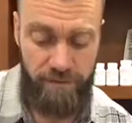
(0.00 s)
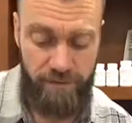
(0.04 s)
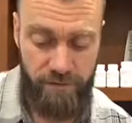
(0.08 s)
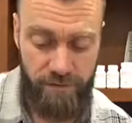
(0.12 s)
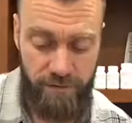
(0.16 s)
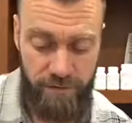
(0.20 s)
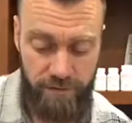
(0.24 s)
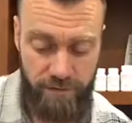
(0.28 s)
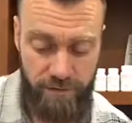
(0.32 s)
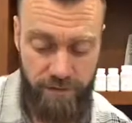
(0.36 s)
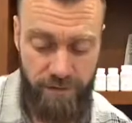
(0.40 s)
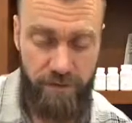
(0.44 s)
sorry,
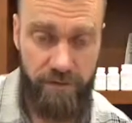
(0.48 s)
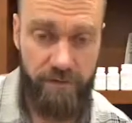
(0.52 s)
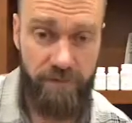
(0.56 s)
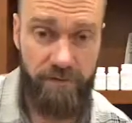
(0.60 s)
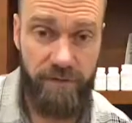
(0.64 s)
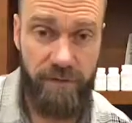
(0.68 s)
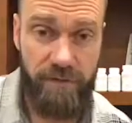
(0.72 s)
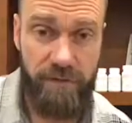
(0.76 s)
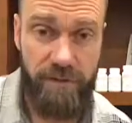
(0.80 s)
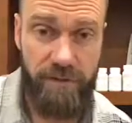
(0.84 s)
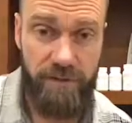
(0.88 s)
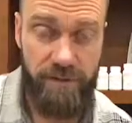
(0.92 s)
I'm trying to
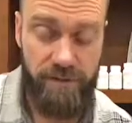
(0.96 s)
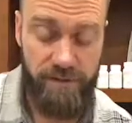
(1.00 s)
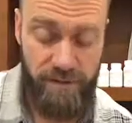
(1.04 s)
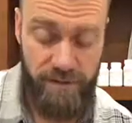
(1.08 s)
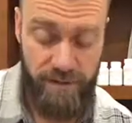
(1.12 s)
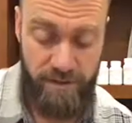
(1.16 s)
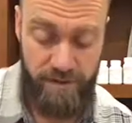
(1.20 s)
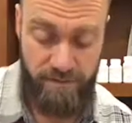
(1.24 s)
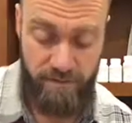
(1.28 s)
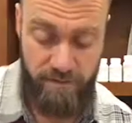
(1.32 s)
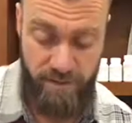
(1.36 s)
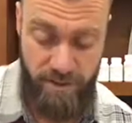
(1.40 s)
find the
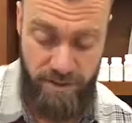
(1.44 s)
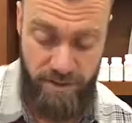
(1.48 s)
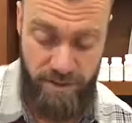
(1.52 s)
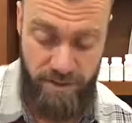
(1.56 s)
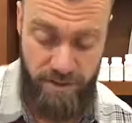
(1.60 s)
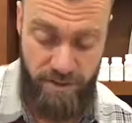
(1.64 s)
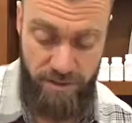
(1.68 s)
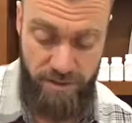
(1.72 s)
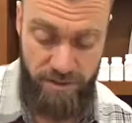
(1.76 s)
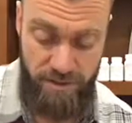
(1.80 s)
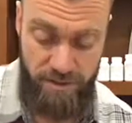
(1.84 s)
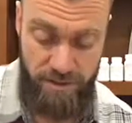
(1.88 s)
exact
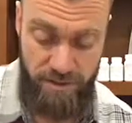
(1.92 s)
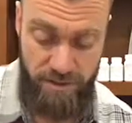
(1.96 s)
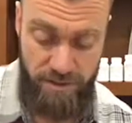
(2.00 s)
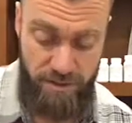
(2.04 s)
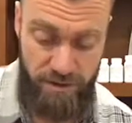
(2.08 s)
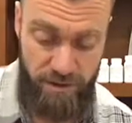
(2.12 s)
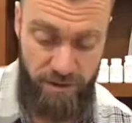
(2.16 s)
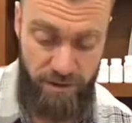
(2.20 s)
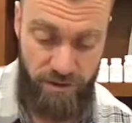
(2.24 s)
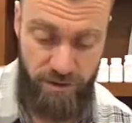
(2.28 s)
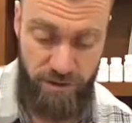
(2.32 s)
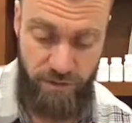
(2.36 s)
page
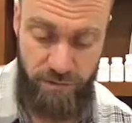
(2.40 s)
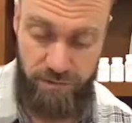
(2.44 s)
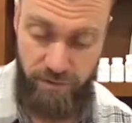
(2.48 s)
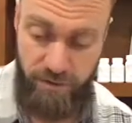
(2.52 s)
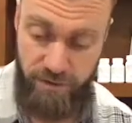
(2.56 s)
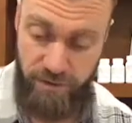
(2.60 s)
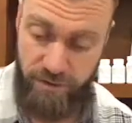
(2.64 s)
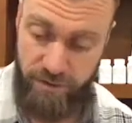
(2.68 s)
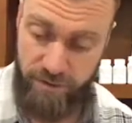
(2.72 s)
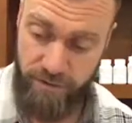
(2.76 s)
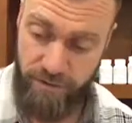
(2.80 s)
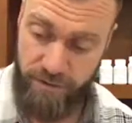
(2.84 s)
that shows
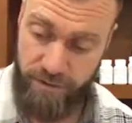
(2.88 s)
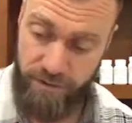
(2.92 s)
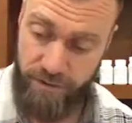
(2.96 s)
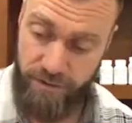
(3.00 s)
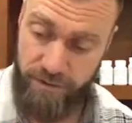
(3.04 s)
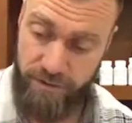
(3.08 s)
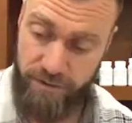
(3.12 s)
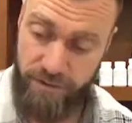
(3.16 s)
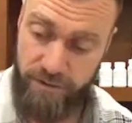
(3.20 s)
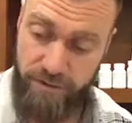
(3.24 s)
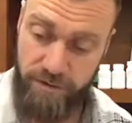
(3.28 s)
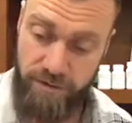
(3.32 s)
that on here.